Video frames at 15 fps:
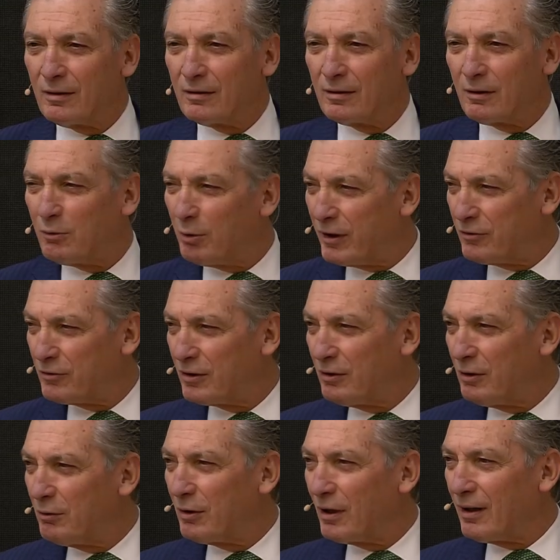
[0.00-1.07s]
the question
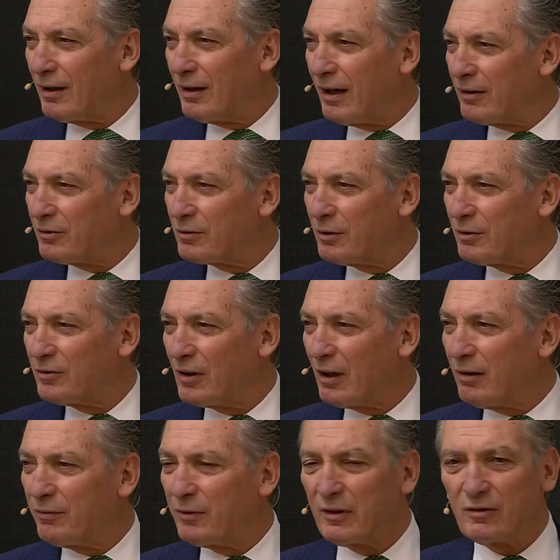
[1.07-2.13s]
you got to ask
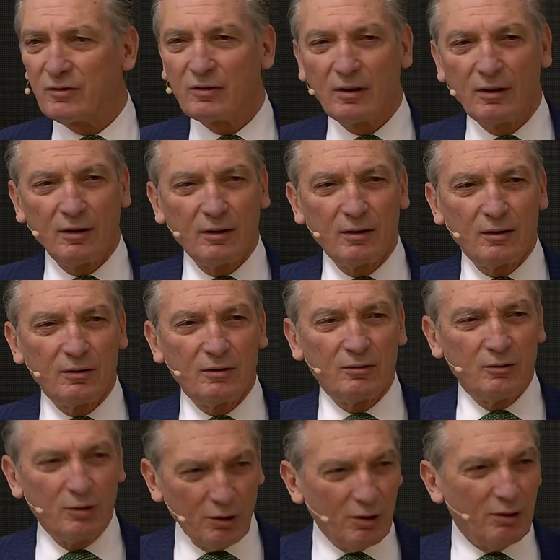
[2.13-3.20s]
yourself is
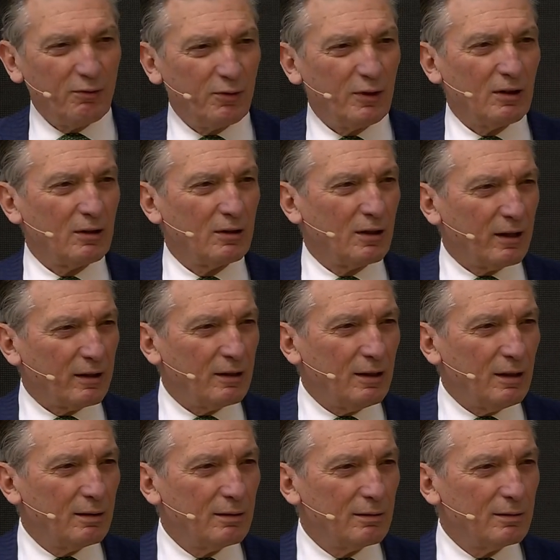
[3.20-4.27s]
do you feel lucky?
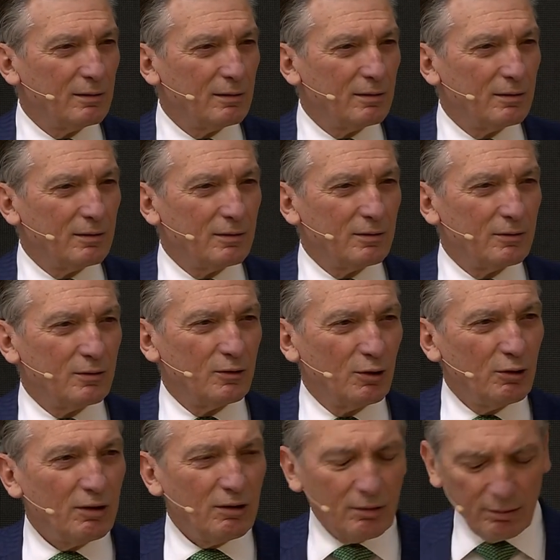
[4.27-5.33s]
Do
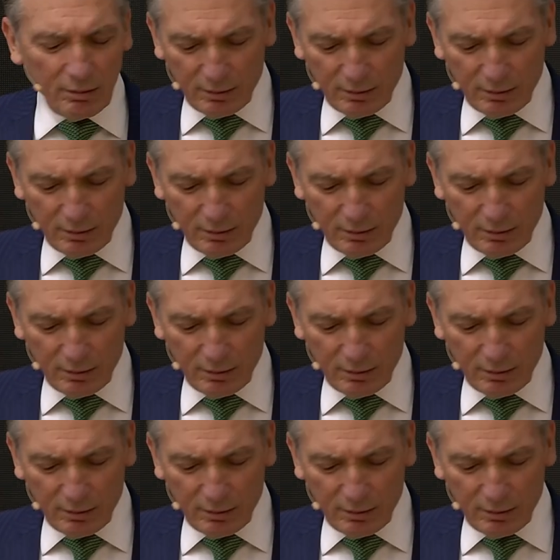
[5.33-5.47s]
you?